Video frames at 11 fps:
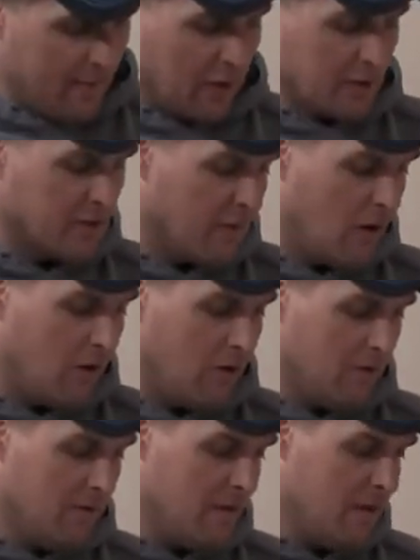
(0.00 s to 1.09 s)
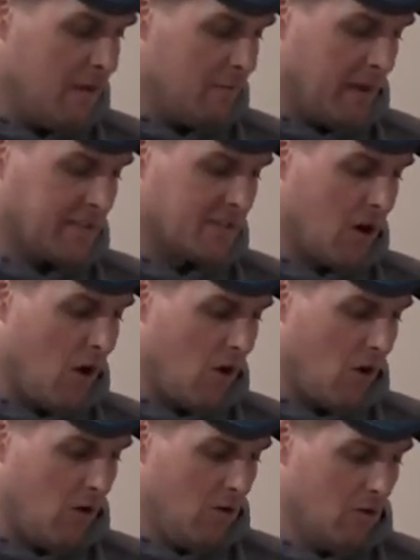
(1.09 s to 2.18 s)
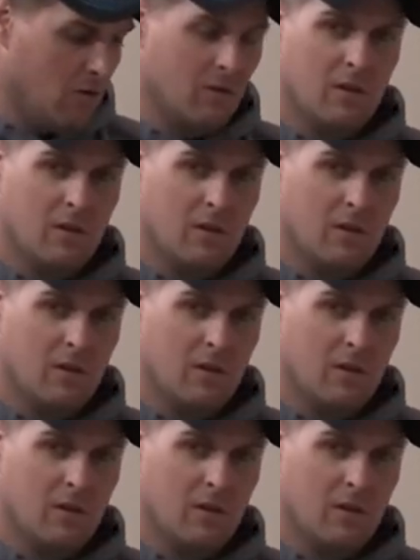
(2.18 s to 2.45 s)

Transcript: First of all, my skull,